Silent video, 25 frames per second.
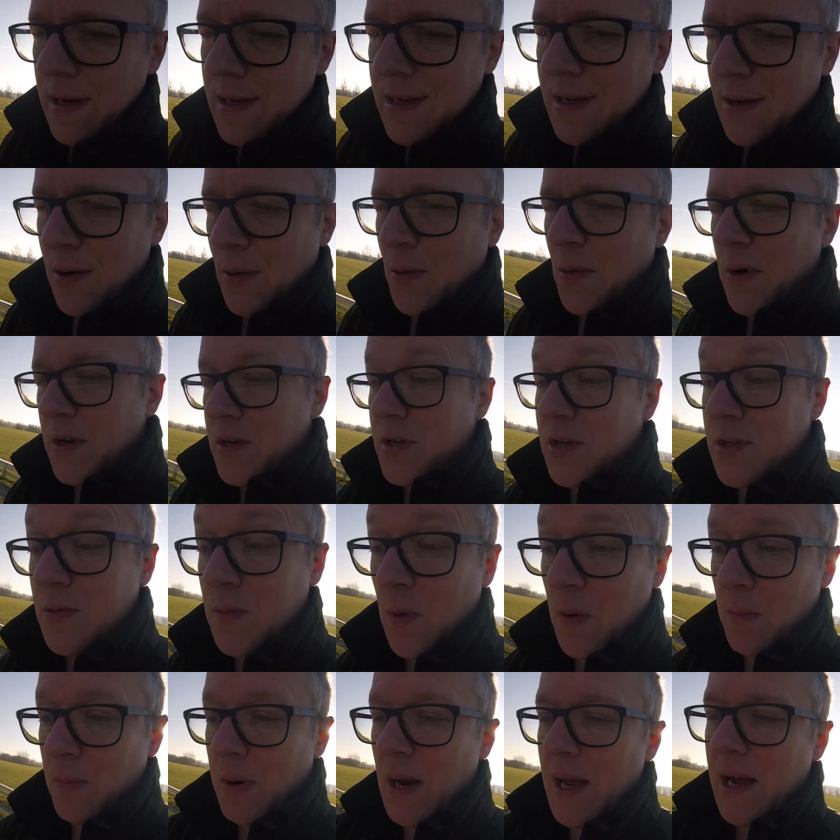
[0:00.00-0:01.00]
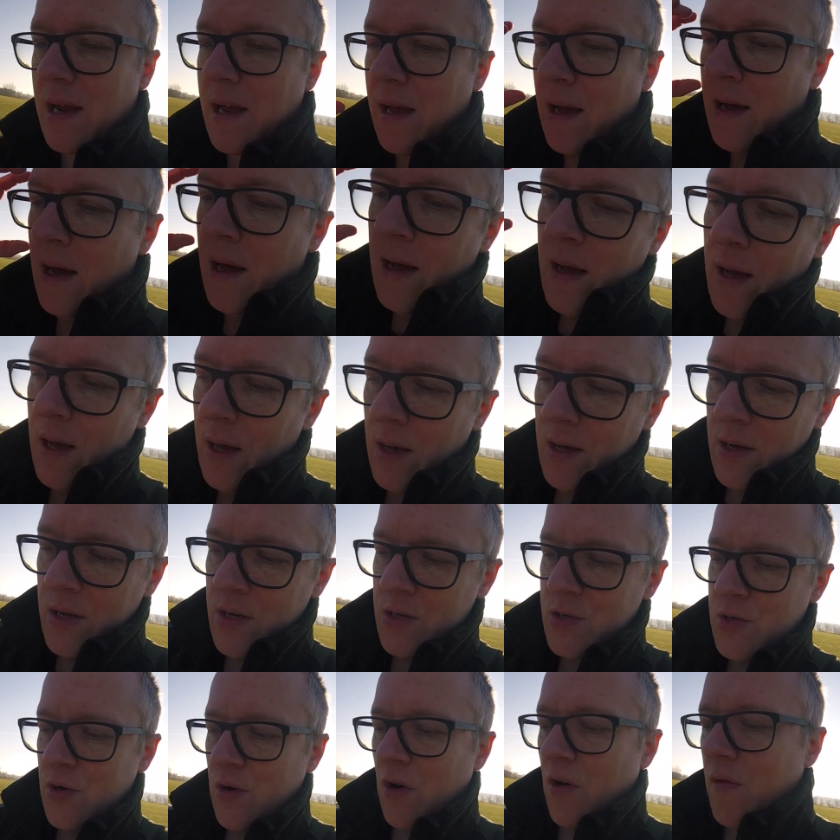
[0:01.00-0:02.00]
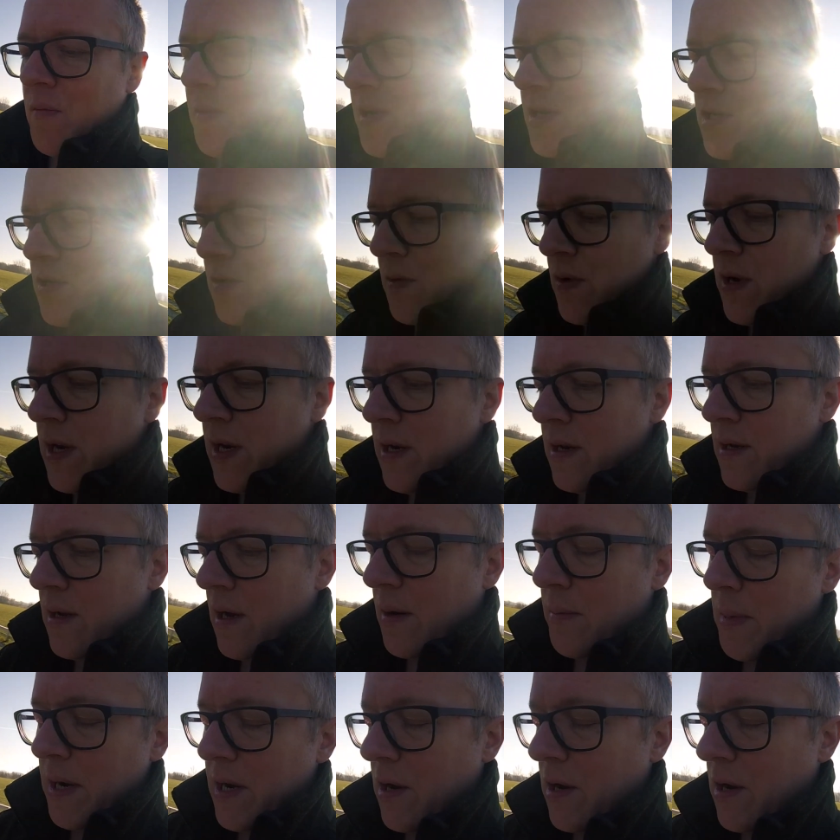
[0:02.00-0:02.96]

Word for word: So it just went black took off my screen, uh, my